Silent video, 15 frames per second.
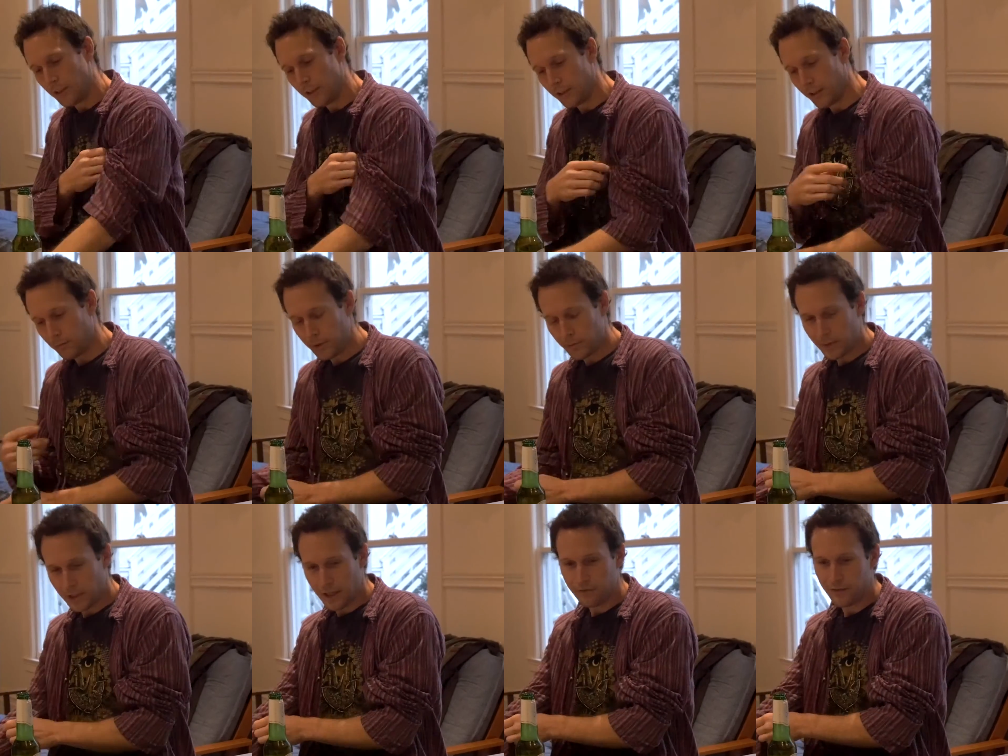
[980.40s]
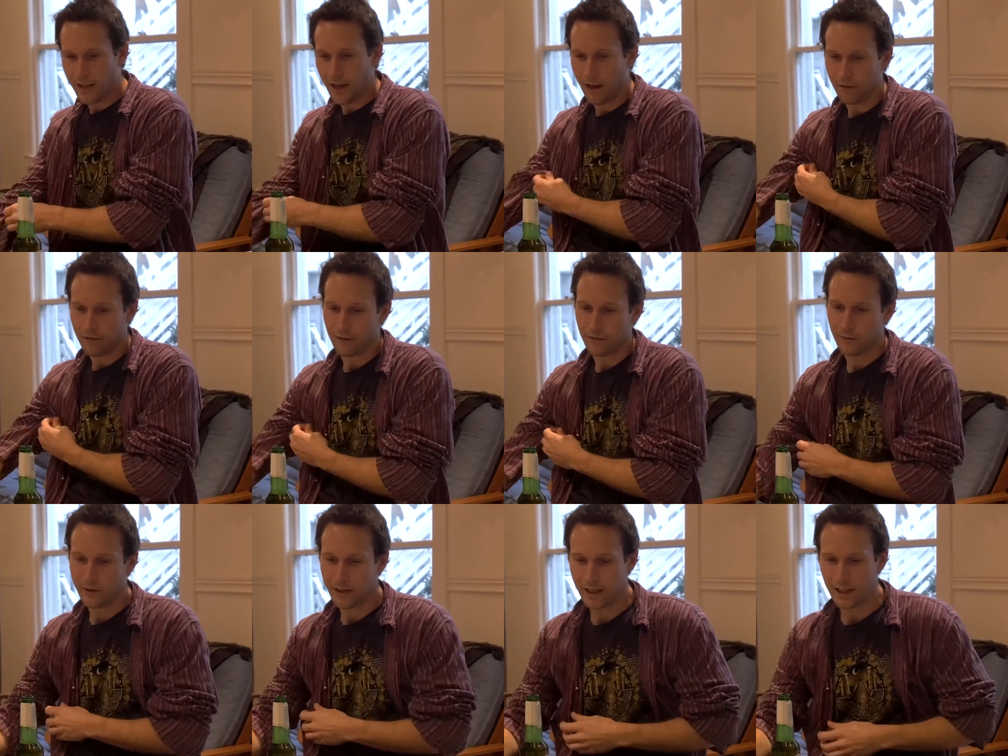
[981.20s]
And people love that from
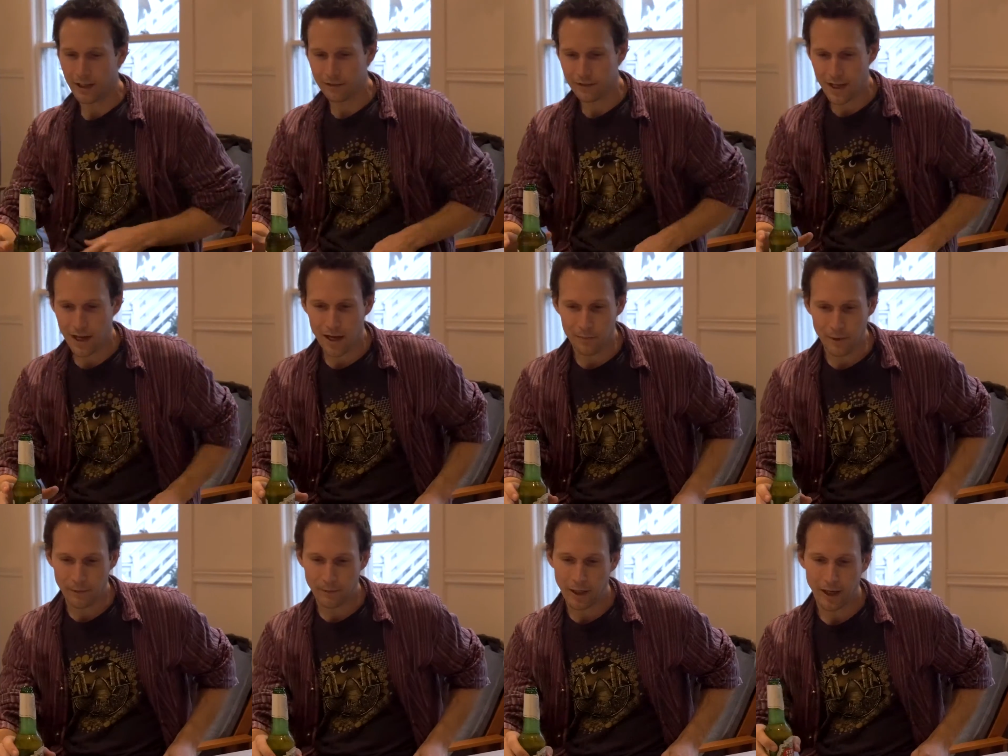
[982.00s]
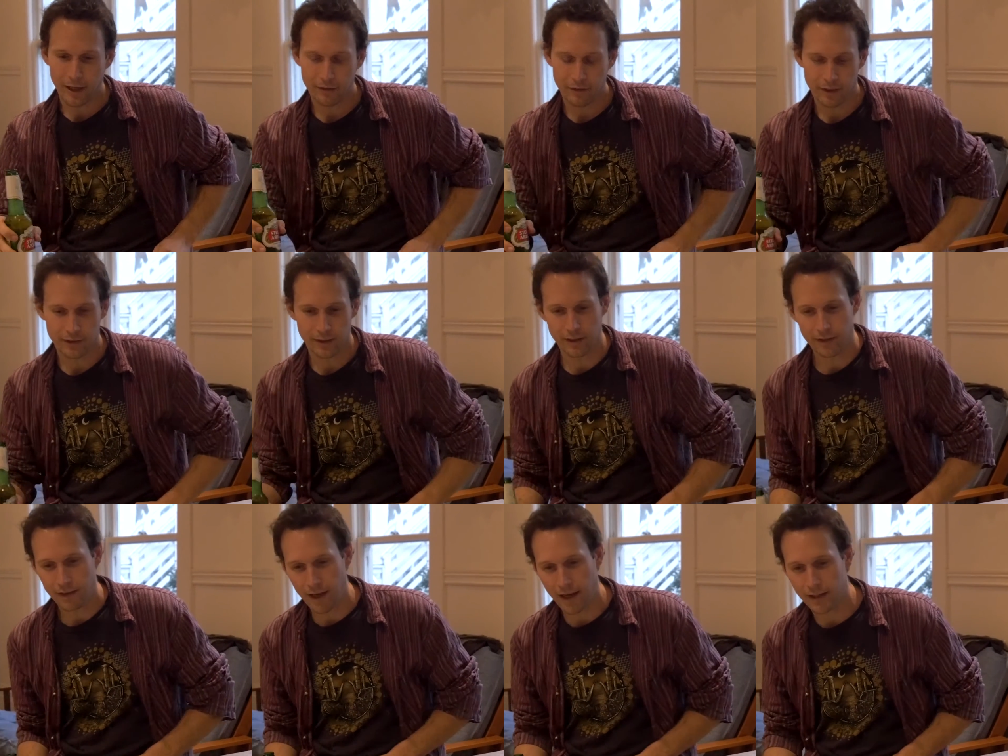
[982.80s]
the beginning of time. I mean, I think
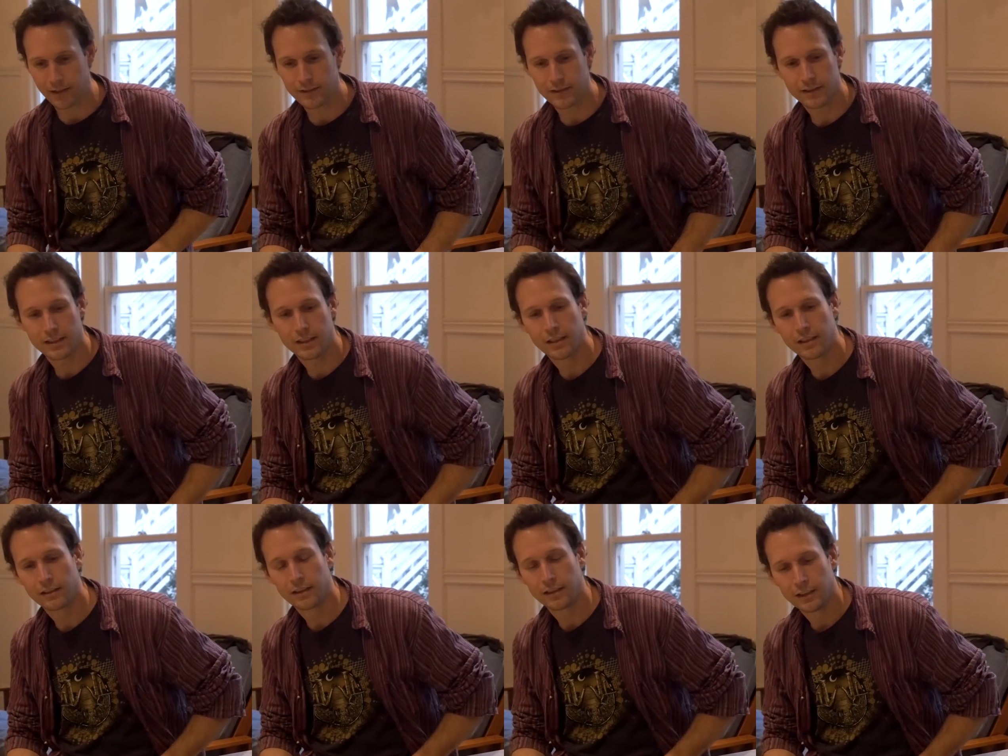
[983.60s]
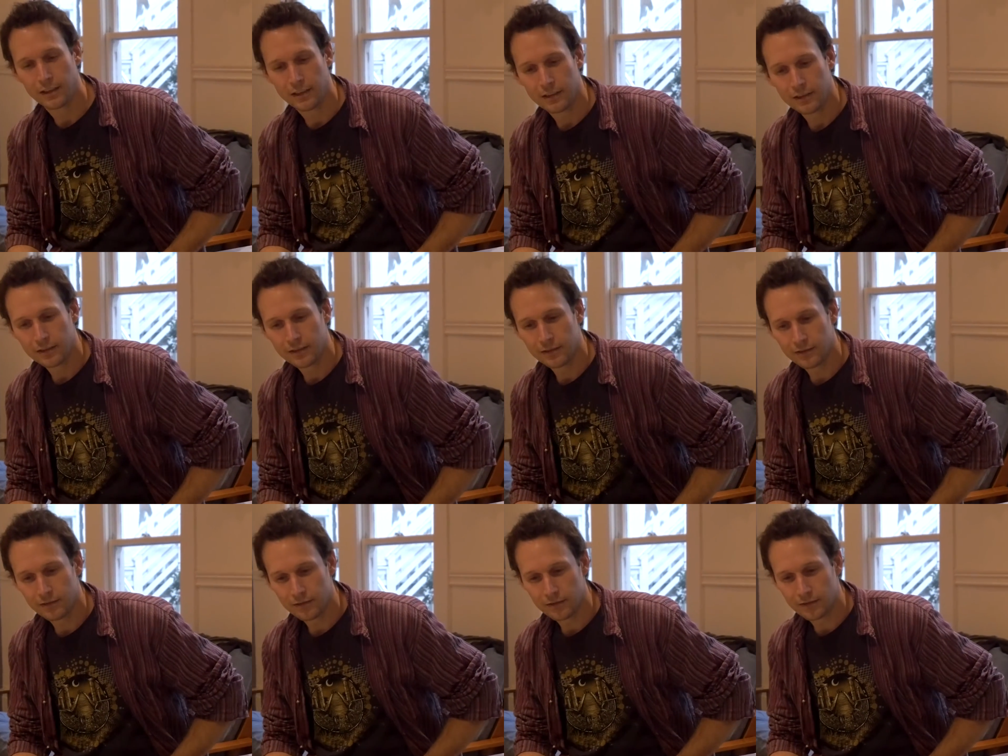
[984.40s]
that that's
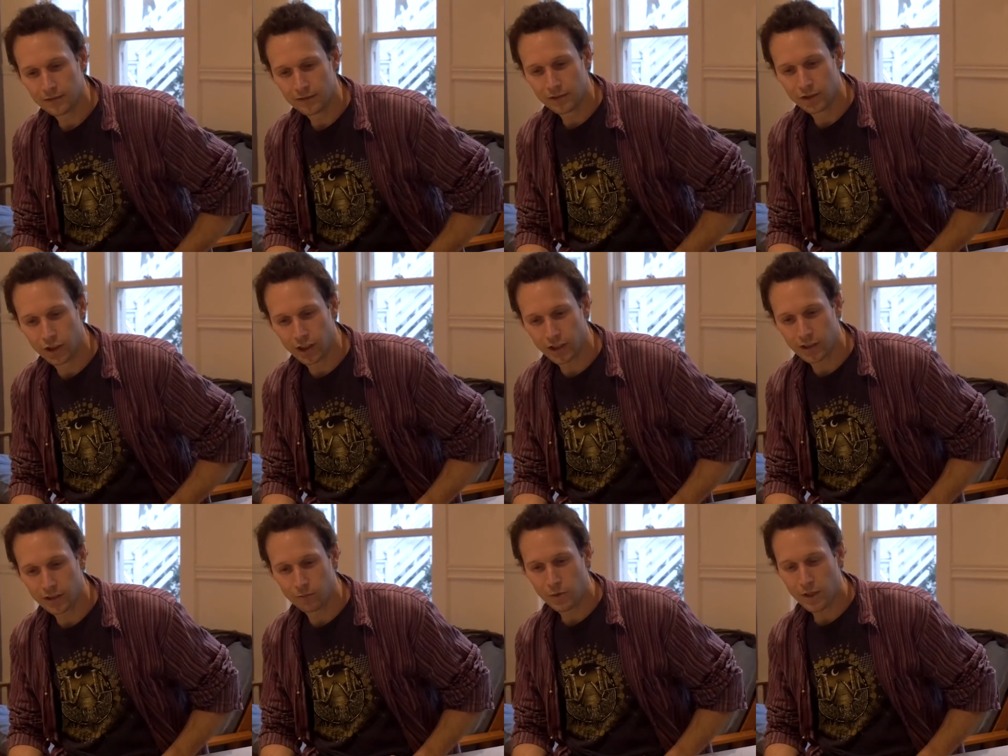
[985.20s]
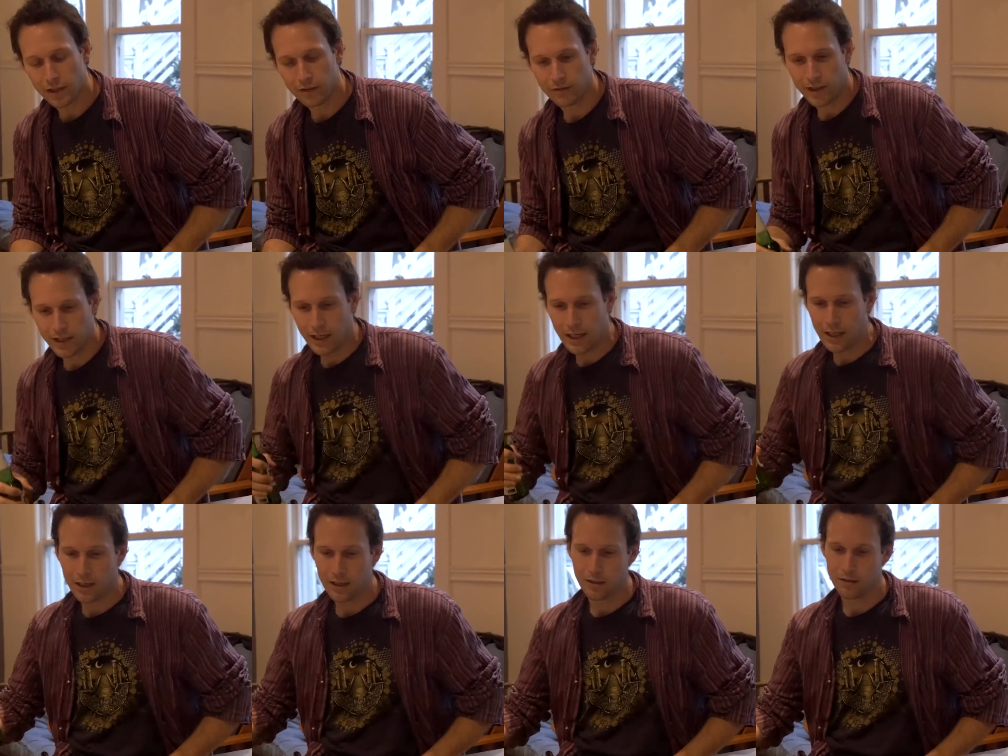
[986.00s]
just one of
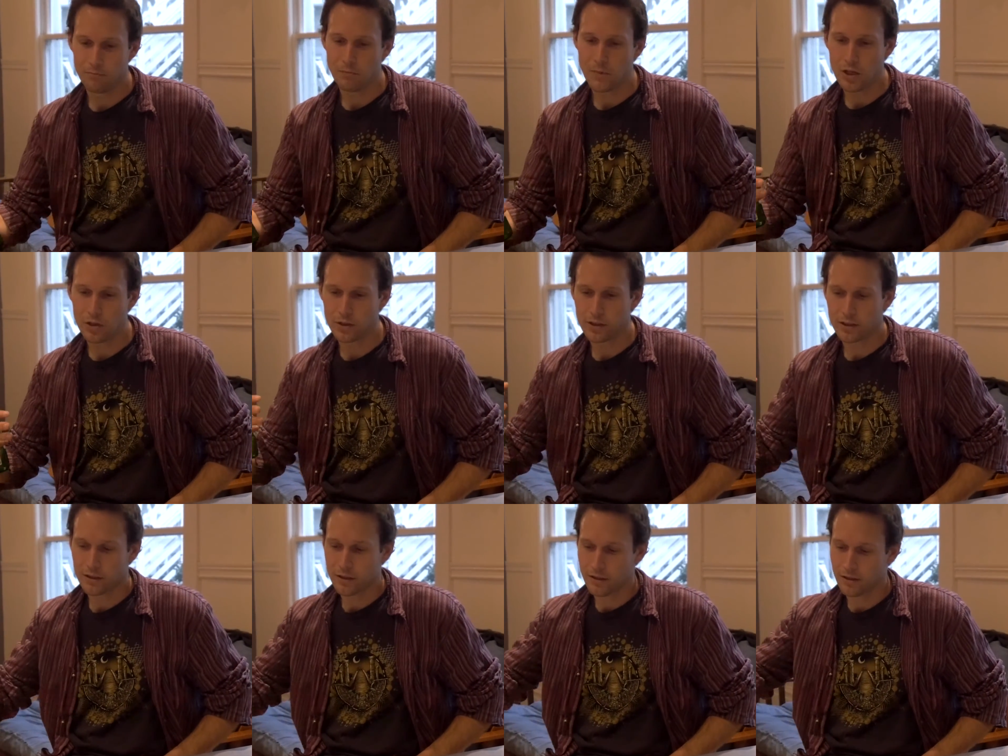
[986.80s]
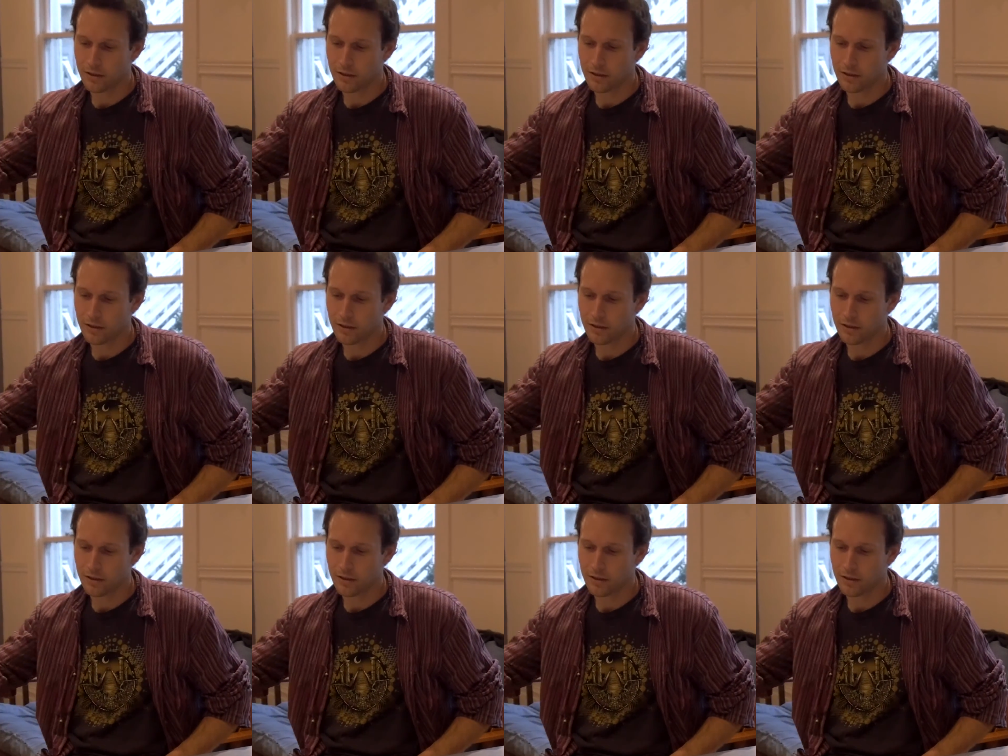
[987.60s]
the most,